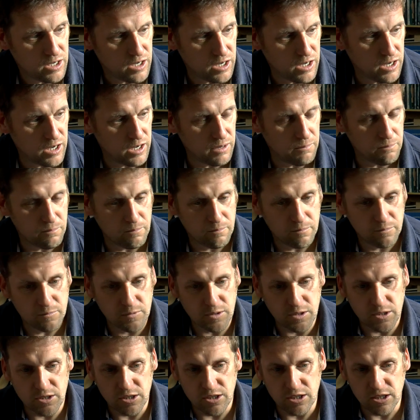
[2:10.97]

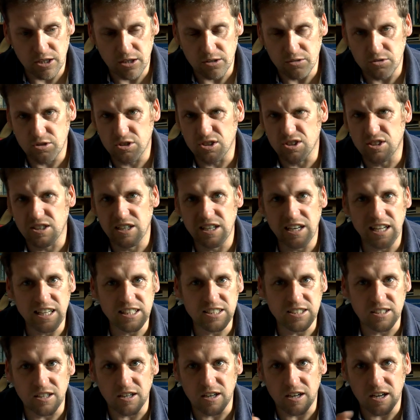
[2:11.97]
You know, just
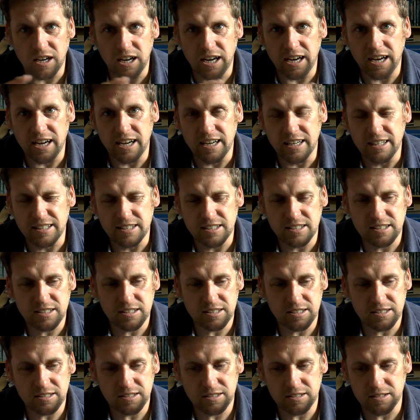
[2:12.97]
litter and
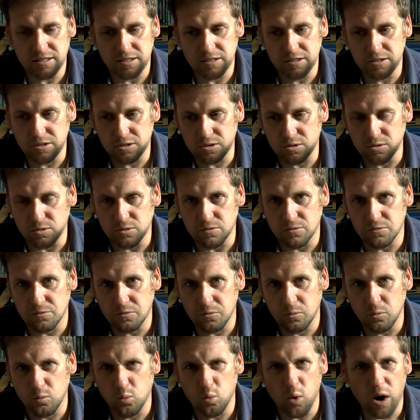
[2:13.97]
sort
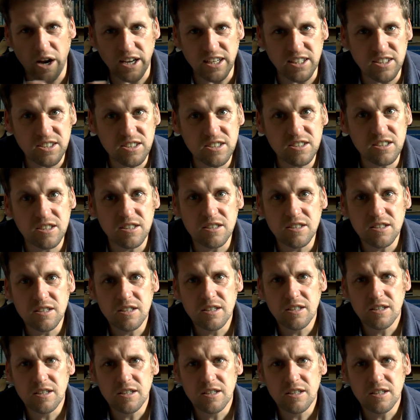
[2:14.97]
of waste,